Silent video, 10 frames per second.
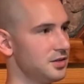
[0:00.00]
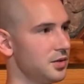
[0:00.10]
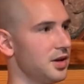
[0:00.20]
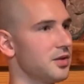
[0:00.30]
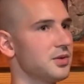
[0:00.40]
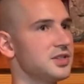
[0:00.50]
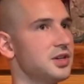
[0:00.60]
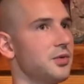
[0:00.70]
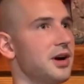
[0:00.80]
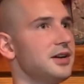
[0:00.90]
So in other
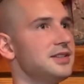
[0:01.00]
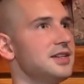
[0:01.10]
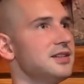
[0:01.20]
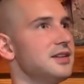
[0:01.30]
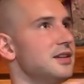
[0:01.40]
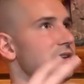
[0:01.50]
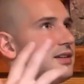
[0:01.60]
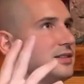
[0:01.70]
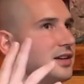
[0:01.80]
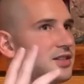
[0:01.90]
words, your awareness isn't
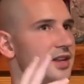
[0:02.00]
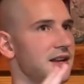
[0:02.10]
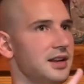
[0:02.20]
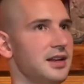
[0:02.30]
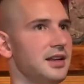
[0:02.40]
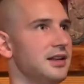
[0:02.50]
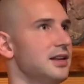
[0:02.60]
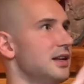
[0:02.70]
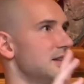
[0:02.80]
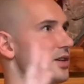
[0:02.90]
such that
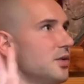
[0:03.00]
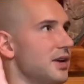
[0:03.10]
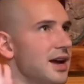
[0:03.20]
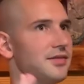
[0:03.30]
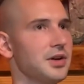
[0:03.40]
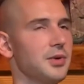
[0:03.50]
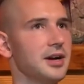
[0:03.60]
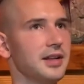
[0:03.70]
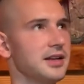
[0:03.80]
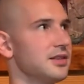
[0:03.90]
it's going
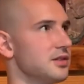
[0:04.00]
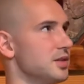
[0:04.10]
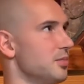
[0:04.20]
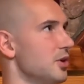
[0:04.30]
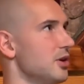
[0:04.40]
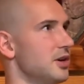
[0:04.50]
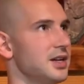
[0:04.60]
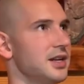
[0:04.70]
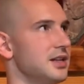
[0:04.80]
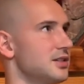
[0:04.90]
everywhere, like there's a
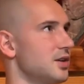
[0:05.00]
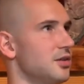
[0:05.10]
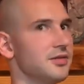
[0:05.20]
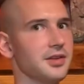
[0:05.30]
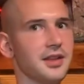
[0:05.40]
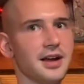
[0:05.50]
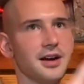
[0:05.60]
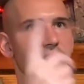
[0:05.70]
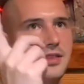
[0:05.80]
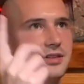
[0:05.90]
bird and it's going over
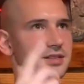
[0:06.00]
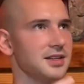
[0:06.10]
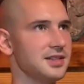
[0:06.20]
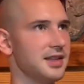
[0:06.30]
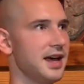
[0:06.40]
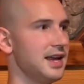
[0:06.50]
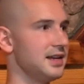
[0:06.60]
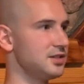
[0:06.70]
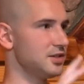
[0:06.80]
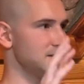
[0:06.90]
there and there's this and
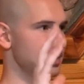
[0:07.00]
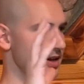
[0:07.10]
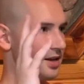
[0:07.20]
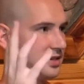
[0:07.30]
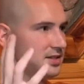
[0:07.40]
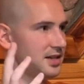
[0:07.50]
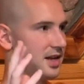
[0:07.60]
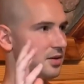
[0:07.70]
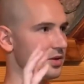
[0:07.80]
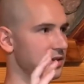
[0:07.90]
that. It's just
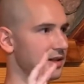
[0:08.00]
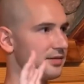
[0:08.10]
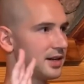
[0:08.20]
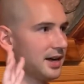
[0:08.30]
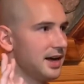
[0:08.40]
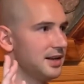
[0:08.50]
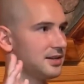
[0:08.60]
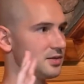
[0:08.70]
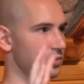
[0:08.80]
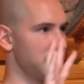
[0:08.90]
staying with the loving
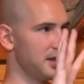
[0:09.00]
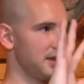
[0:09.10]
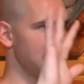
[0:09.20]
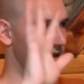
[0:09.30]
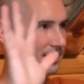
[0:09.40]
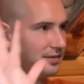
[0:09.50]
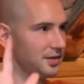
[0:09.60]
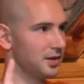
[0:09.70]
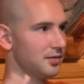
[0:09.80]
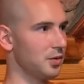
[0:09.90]
kindness within that
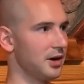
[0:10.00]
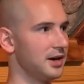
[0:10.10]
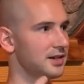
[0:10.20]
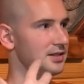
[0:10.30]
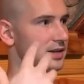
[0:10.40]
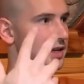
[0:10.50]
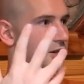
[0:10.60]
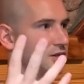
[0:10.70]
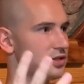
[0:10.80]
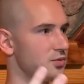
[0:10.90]
field of awareness,
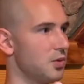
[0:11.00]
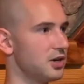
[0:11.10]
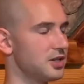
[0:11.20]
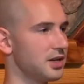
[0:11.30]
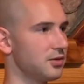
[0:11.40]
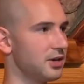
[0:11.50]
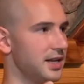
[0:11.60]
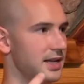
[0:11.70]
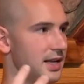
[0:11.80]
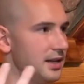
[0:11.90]
and you're just watching it
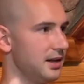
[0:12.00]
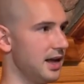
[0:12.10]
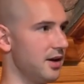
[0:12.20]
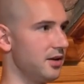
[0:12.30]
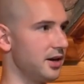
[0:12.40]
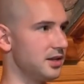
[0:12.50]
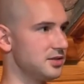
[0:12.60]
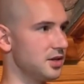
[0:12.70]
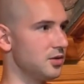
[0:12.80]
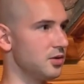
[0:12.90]
radiate out on
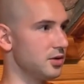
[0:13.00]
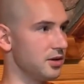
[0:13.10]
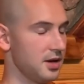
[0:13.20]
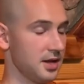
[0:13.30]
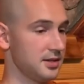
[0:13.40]
its own, or